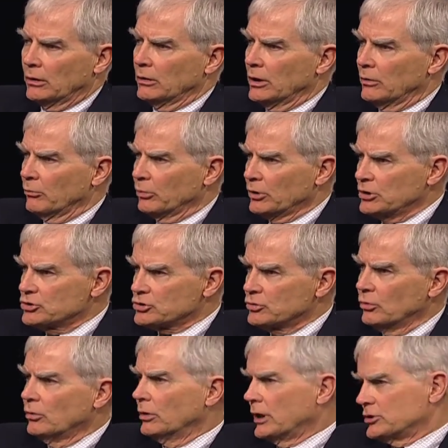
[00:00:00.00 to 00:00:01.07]
In
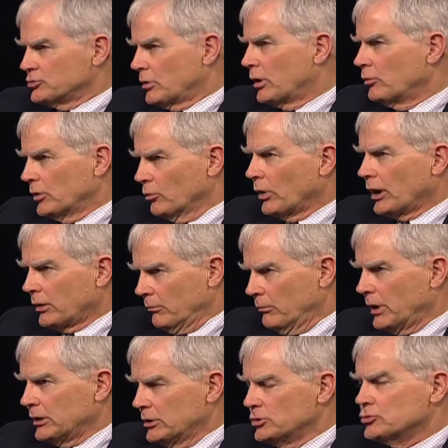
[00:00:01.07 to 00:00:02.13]
preschool, that's why we
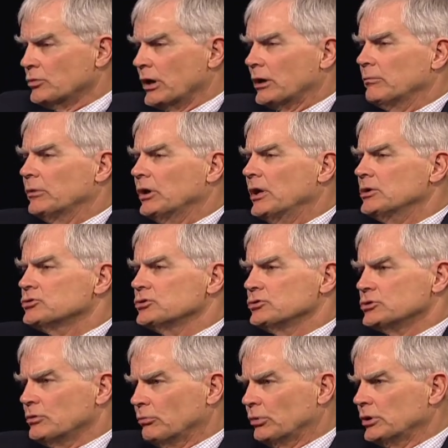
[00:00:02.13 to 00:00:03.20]
make these
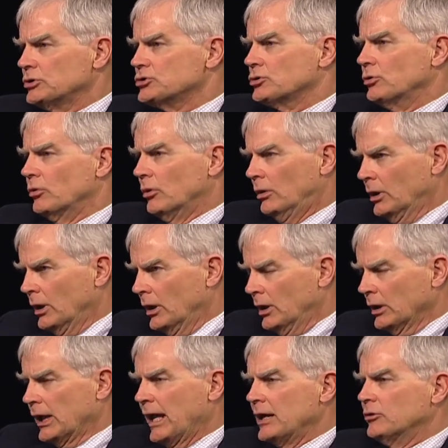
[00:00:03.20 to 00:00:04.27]
recommendations. In preschool,
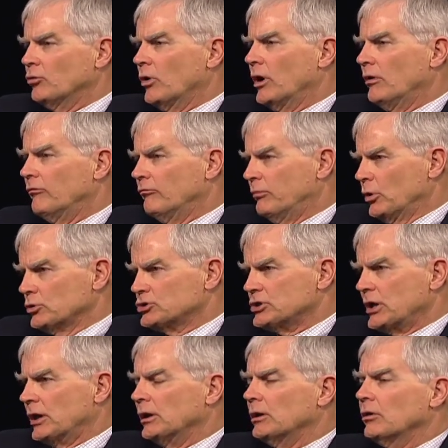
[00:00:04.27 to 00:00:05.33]
K 12, post
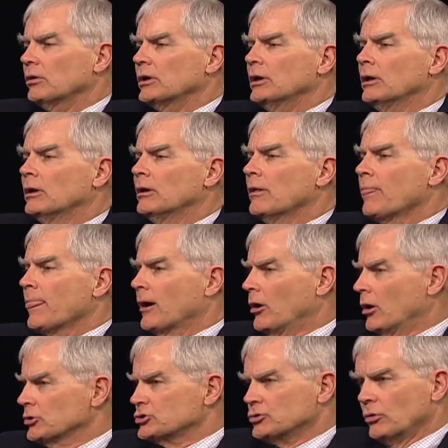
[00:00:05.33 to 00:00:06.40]
secondary,
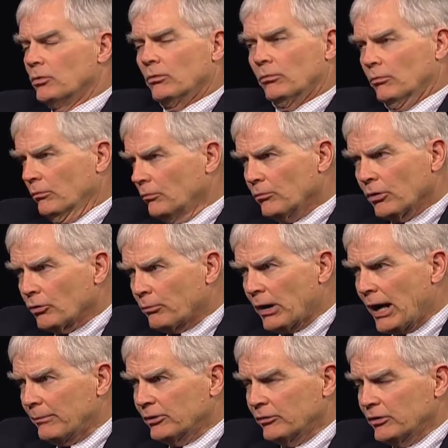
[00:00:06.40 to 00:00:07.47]
also, there are
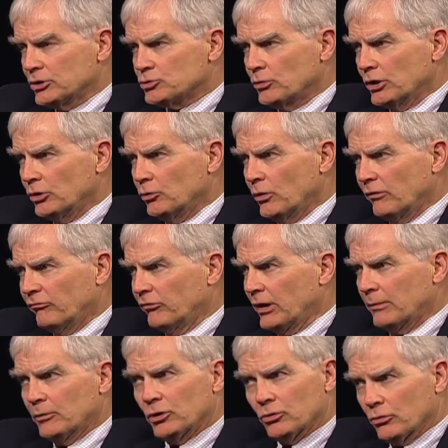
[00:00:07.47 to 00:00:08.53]
probably things we can do on
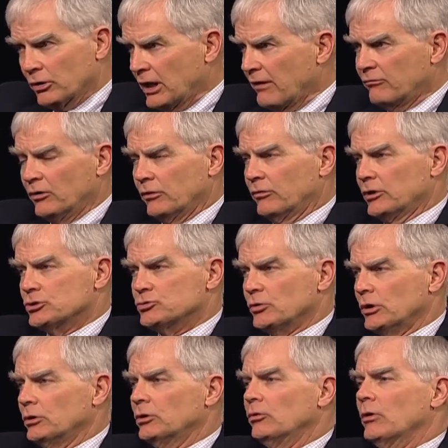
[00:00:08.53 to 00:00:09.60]
family, there are definitely things we
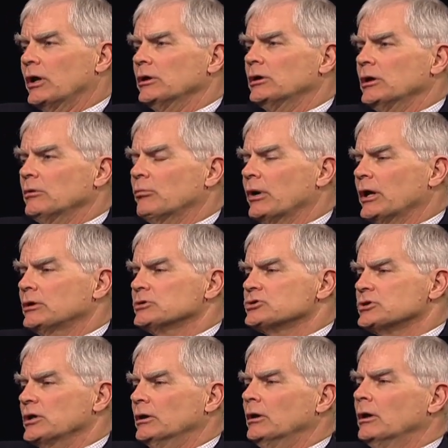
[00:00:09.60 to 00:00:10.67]
can do on teen
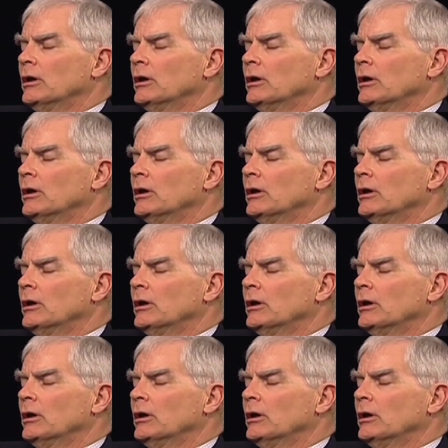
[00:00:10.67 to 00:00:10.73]
pregnancy.